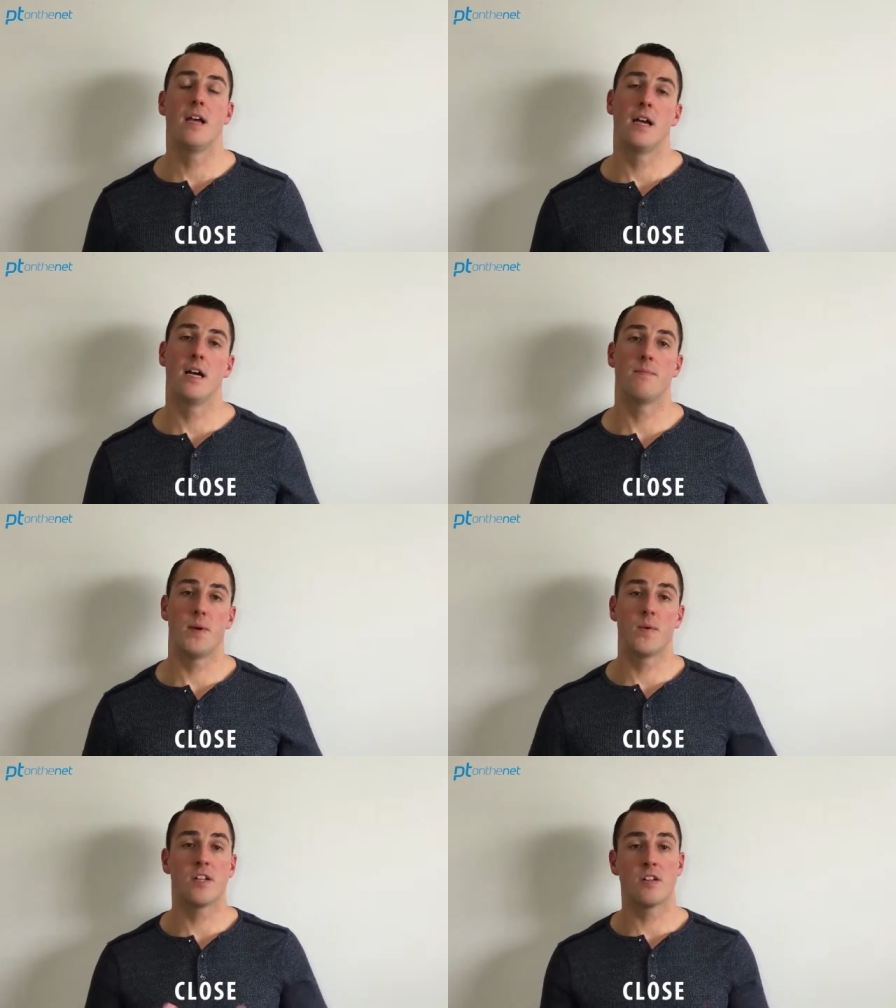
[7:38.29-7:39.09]

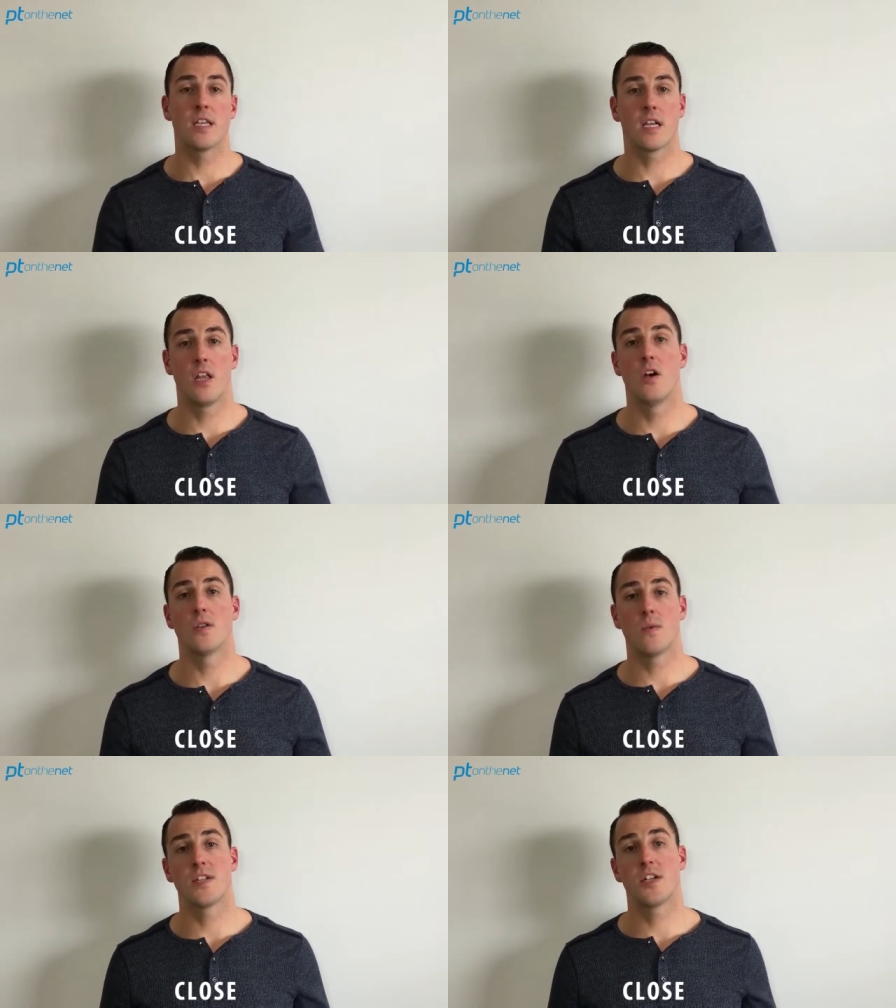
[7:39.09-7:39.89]
But when you're in the
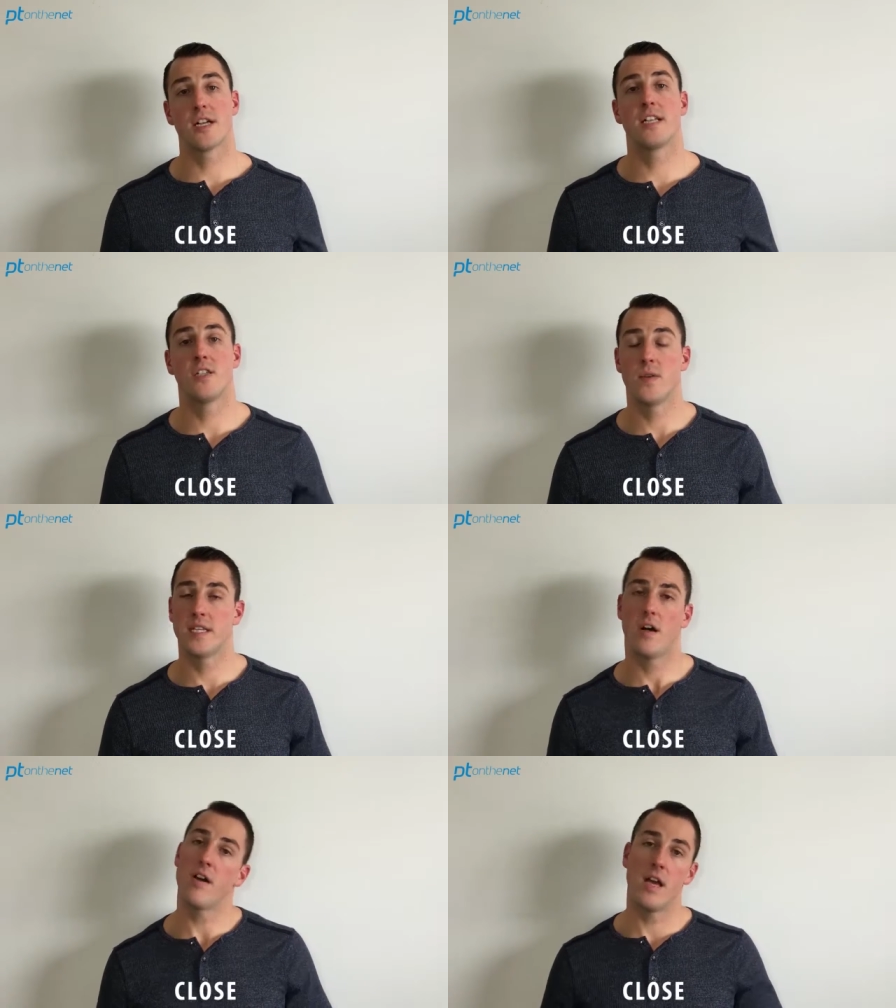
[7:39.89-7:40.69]
close, what you're going to do
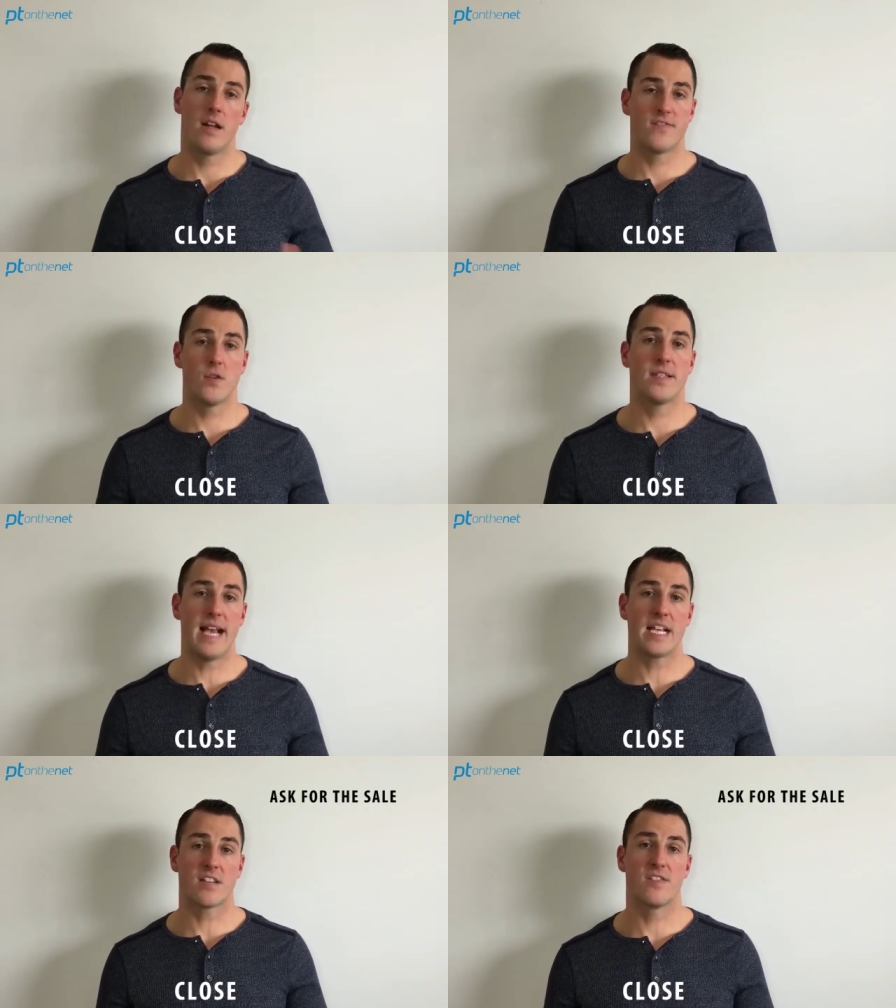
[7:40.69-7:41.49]
is, all you have to do is
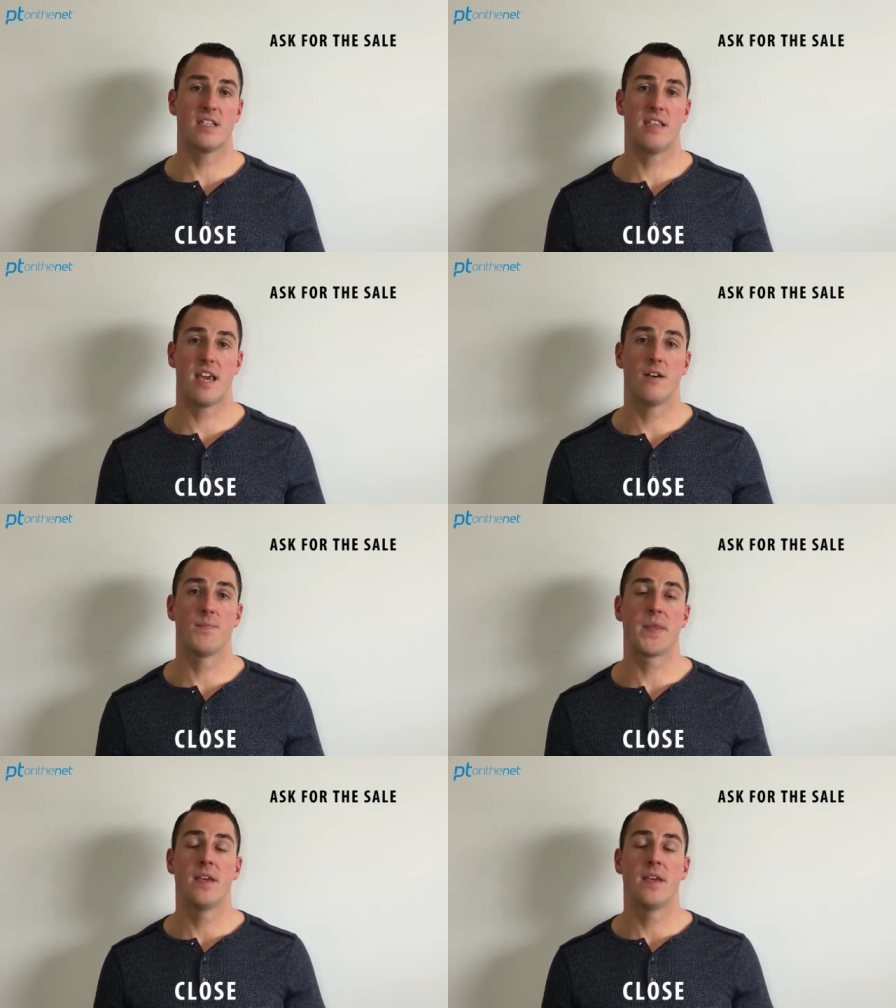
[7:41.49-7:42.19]
ask for the sale.